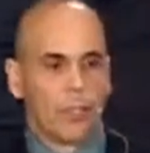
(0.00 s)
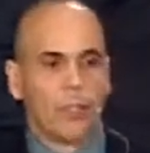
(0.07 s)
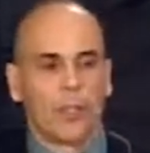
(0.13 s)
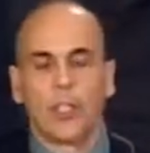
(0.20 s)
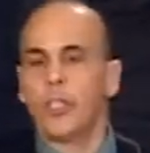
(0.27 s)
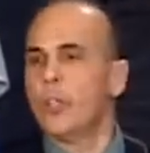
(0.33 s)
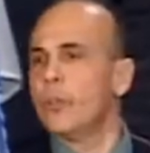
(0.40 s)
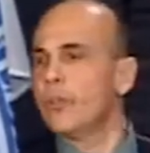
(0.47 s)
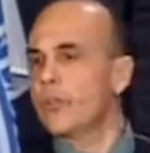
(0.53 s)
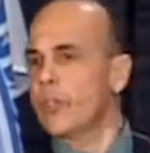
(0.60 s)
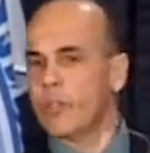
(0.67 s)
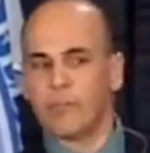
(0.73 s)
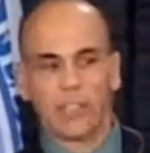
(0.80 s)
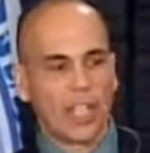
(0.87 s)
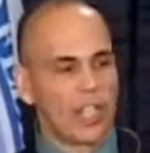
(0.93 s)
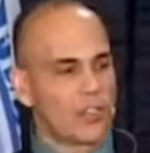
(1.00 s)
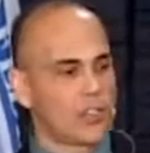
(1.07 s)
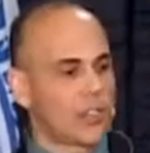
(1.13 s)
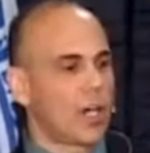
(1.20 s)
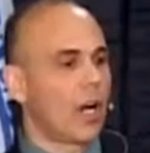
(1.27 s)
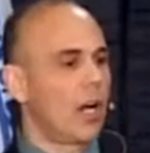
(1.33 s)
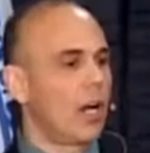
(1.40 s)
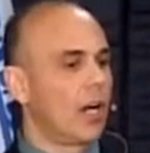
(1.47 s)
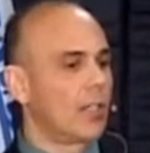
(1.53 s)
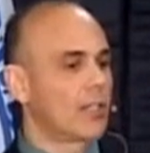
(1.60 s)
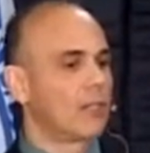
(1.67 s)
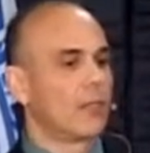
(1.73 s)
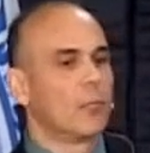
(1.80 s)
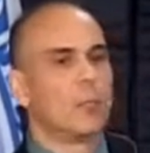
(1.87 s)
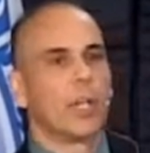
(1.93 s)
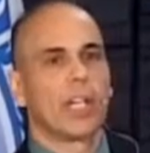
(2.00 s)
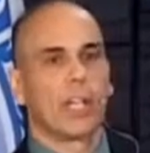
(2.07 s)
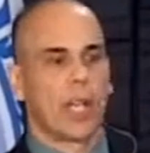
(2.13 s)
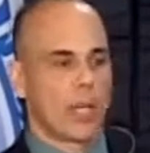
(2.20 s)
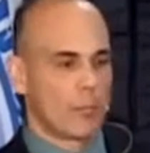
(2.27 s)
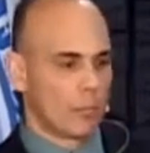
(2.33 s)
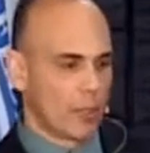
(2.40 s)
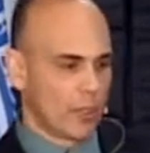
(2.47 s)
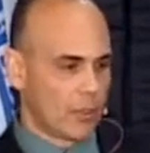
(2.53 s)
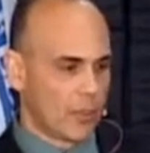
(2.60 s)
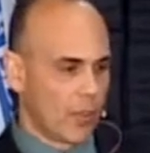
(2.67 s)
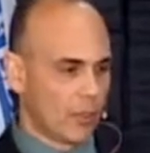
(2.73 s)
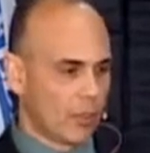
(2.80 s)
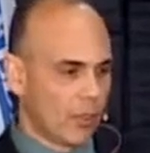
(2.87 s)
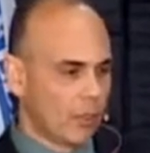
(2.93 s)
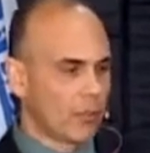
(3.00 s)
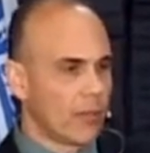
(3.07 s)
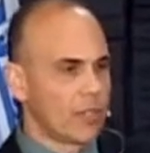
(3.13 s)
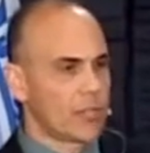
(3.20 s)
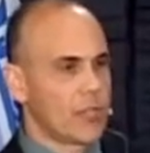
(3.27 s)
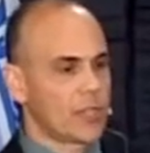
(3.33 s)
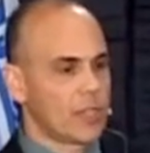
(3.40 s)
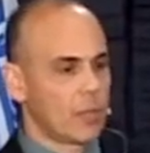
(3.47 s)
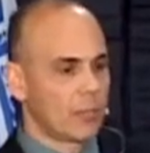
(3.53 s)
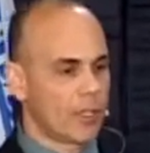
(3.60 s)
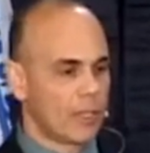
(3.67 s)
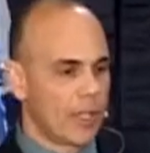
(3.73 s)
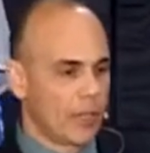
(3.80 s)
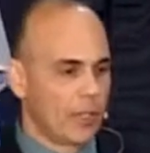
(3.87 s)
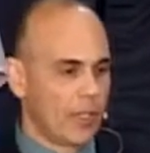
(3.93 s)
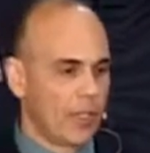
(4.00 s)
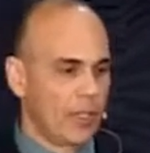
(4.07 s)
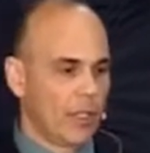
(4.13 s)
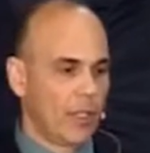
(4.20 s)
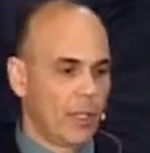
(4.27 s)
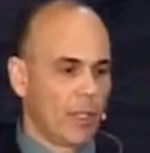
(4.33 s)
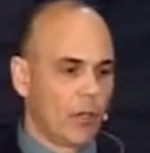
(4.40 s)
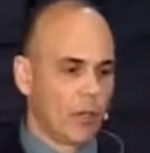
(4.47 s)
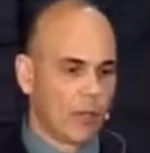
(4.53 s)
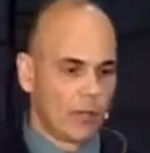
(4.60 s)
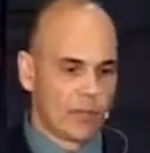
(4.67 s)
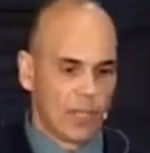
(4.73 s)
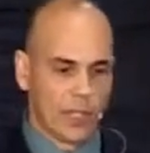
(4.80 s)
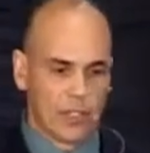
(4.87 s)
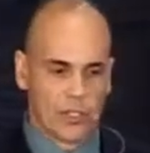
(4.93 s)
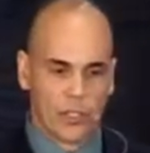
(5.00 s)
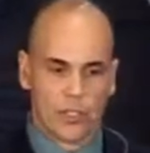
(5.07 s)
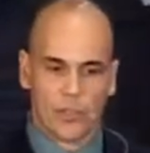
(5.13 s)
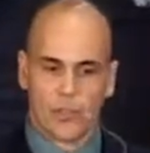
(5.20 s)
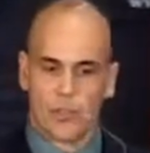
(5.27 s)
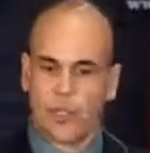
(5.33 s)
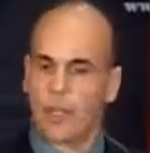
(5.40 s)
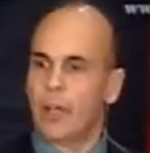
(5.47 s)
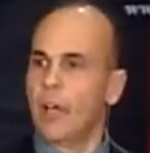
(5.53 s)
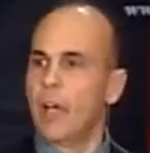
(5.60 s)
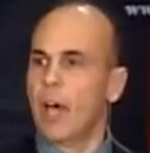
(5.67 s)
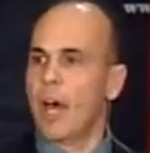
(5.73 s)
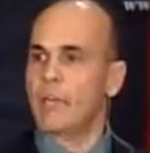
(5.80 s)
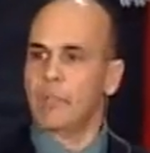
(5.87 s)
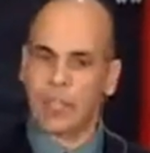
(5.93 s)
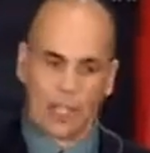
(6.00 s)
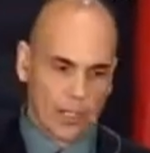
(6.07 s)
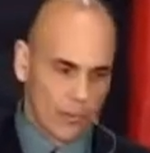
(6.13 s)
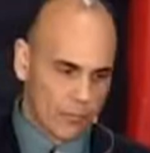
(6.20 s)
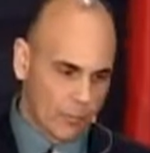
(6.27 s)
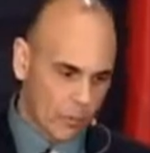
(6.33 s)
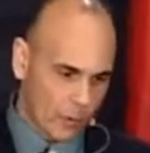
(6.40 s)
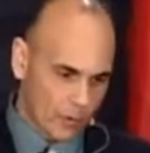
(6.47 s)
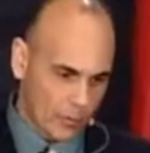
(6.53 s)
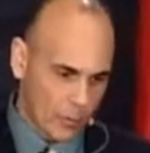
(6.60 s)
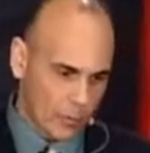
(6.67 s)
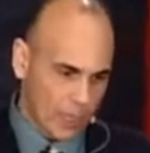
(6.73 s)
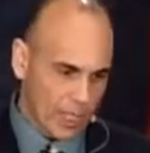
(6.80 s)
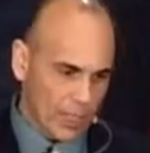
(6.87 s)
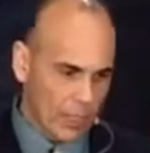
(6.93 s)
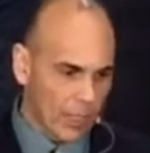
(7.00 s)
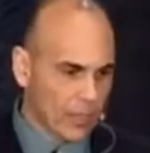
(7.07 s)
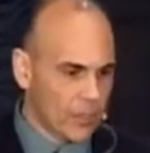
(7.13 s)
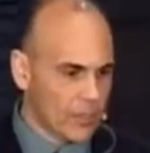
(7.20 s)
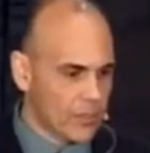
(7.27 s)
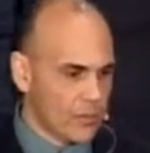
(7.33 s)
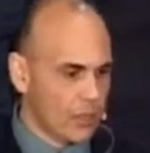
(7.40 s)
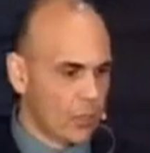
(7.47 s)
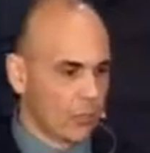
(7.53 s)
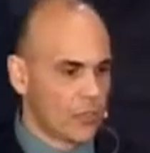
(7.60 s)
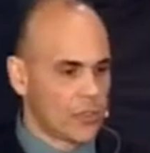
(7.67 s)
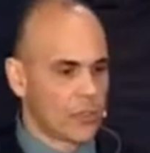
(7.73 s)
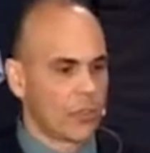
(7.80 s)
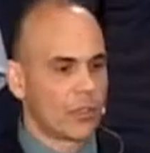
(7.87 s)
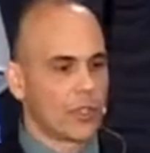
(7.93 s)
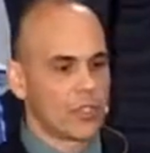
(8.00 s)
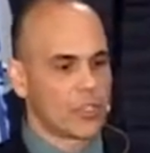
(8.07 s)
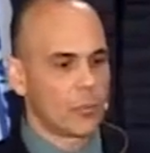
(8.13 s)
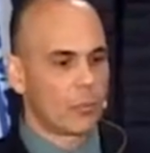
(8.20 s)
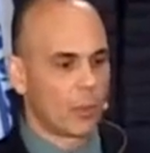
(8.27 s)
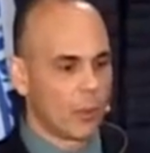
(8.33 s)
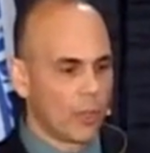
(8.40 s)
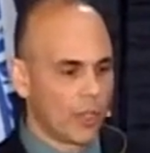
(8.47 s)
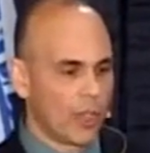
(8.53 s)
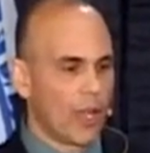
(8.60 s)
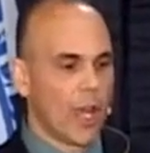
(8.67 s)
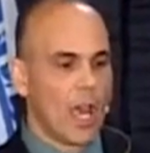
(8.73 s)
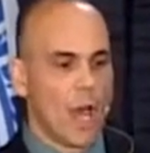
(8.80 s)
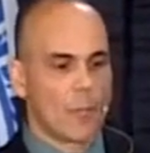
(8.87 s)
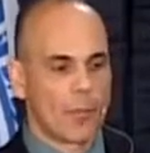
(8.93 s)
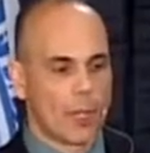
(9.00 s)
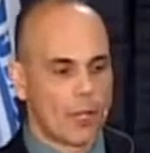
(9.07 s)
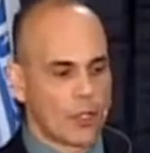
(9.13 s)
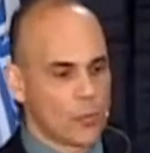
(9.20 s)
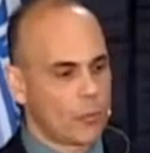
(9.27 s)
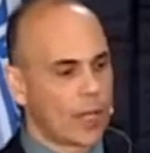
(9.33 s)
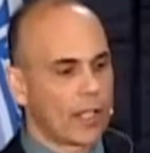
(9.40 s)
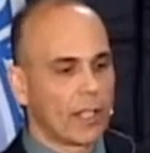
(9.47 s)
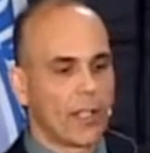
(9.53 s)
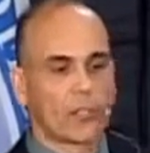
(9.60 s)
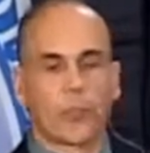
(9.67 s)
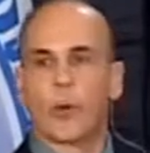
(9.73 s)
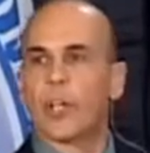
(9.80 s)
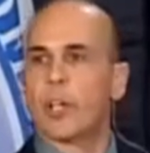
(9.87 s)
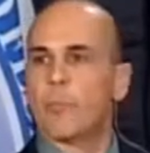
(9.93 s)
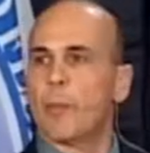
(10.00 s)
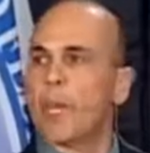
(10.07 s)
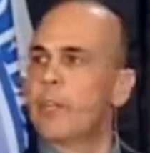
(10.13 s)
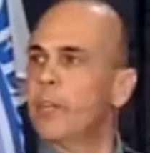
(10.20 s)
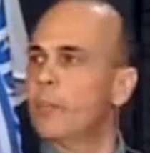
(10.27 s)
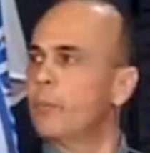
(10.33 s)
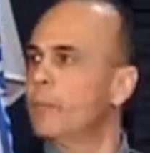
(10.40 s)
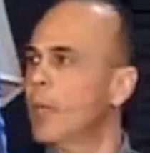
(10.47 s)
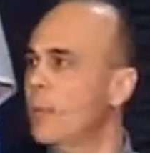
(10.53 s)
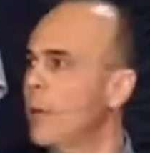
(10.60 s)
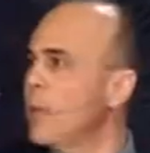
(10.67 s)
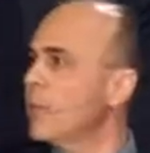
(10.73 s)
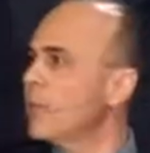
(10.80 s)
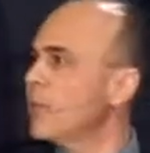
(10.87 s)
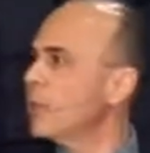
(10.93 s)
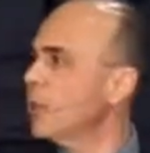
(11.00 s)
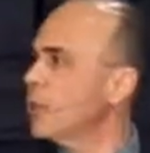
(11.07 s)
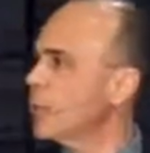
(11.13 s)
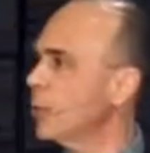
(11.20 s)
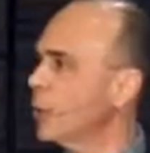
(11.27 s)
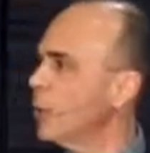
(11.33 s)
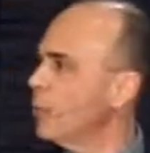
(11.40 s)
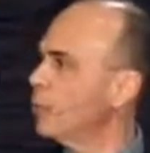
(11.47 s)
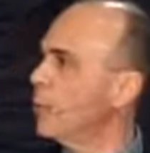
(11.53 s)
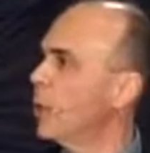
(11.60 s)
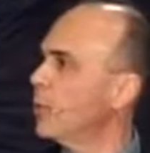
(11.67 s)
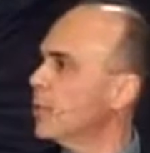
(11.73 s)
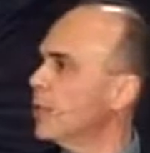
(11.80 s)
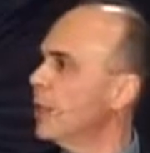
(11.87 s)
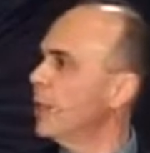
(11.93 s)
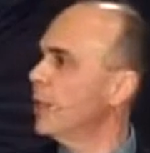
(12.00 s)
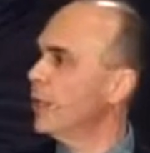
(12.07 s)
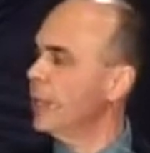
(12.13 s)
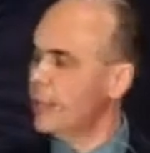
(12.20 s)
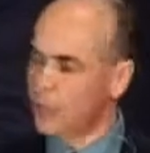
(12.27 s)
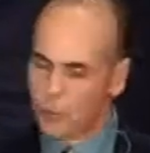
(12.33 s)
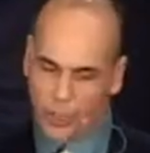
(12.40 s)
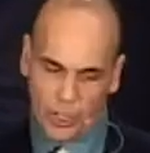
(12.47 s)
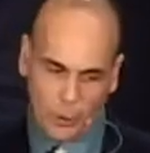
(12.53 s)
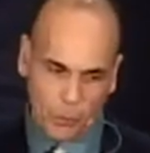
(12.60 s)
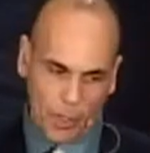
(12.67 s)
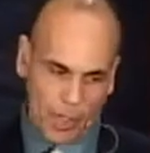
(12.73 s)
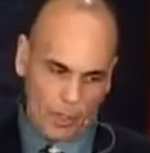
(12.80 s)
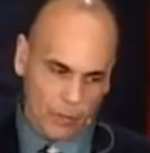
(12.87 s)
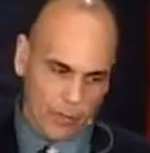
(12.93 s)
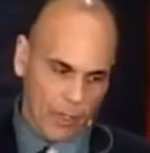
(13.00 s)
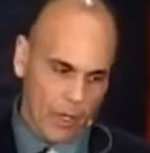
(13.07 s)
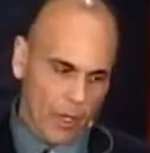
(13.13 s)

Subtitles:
The use of leash dogs for big game retrieval. This is something that the OFH has advocated for many years. We certainly supported M&R's regulatory amendments, which were posted in 2012.